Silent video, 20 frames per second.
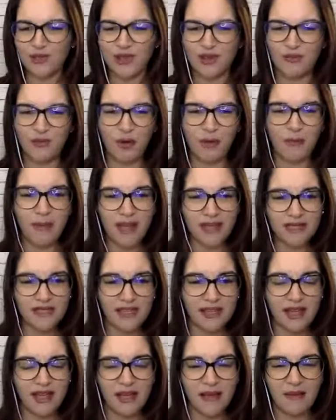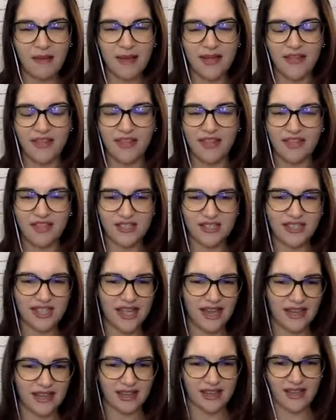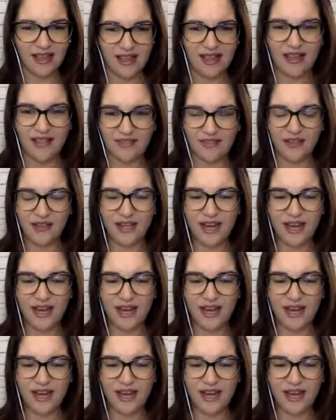their momentum and they just they're